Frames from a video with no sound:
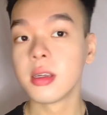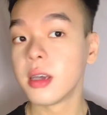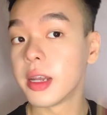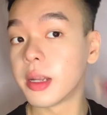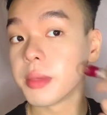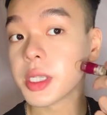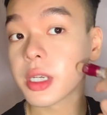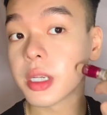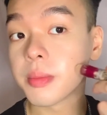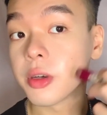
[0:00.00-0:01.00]
and I'm just
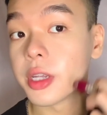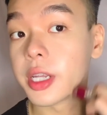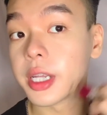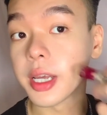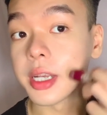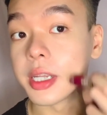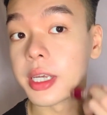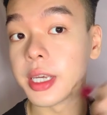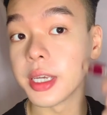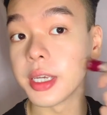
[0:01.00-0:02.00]
gonna put it at
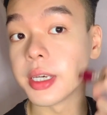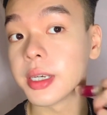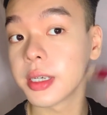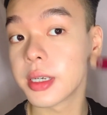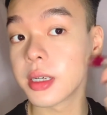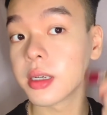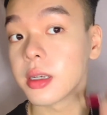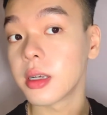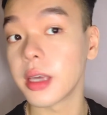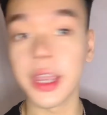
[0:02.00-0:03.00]
the
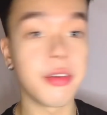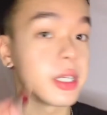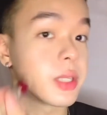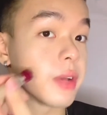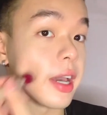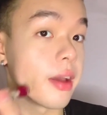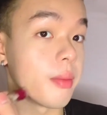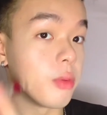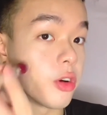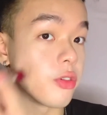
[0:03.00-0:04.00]
areas where I have
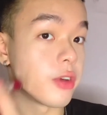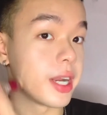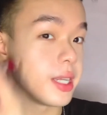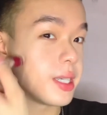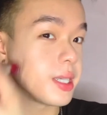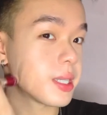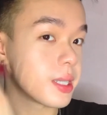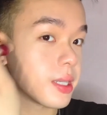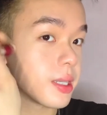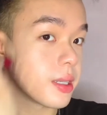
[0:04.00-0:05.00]
more redness,